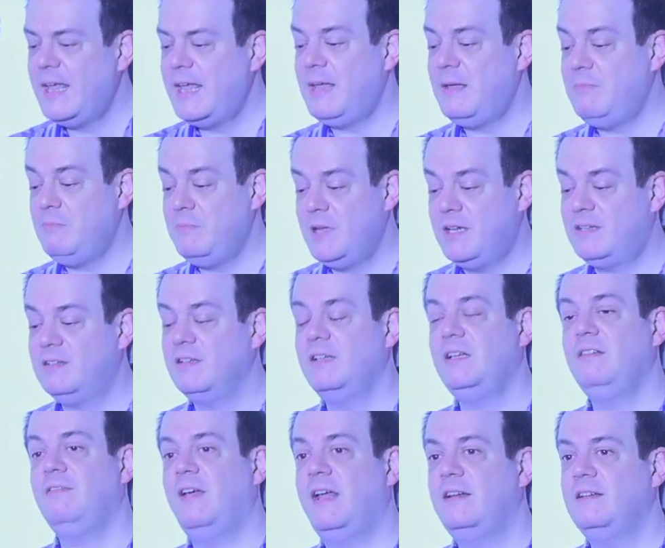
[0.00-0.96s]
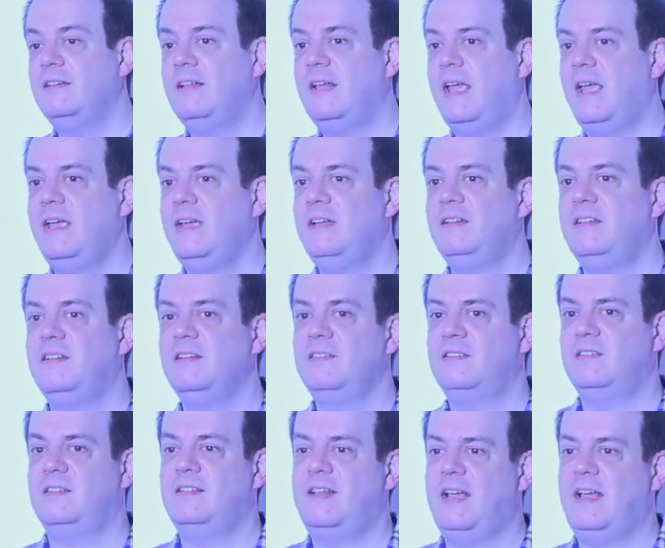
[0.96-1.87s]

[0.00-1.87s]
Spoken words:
emit an event, hey, this